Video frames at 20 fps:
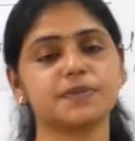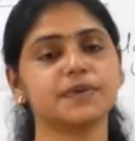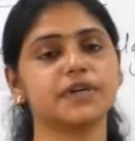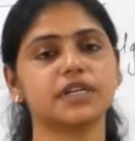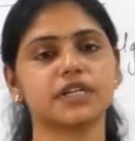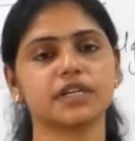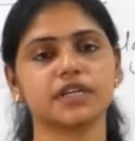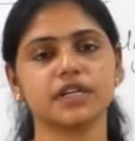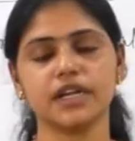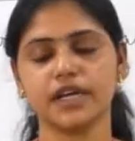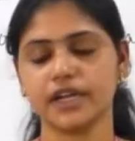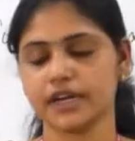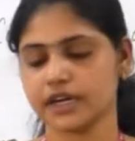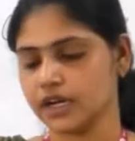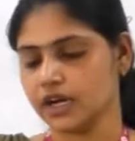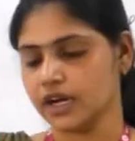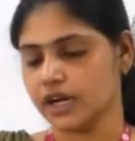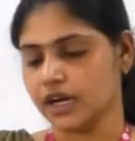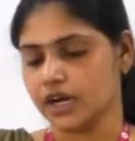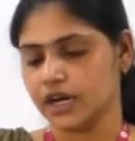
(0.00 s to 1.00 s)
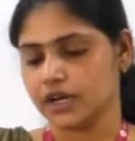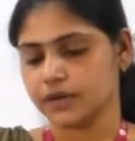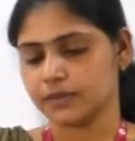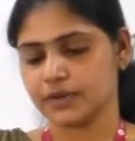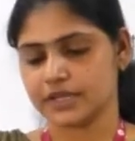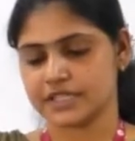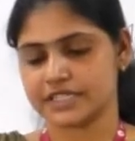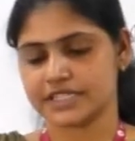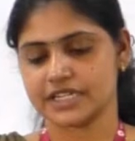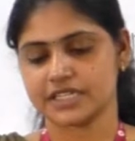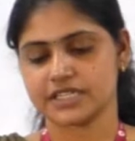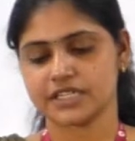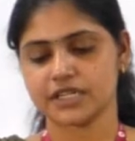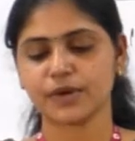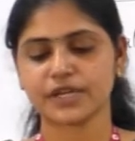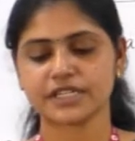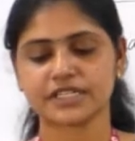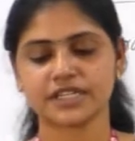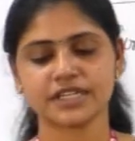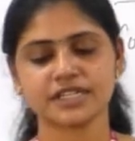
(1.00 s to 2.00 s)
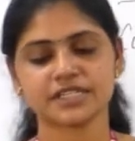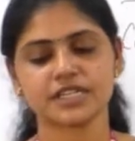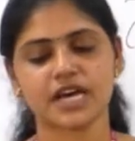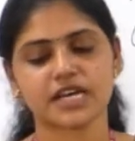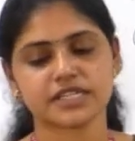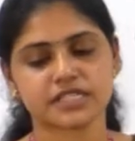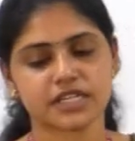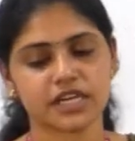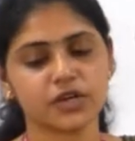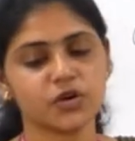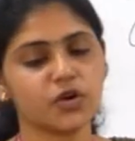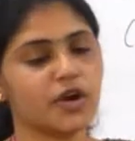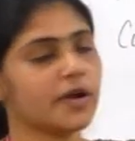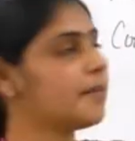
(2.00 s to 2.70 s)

particular question, the question is asking you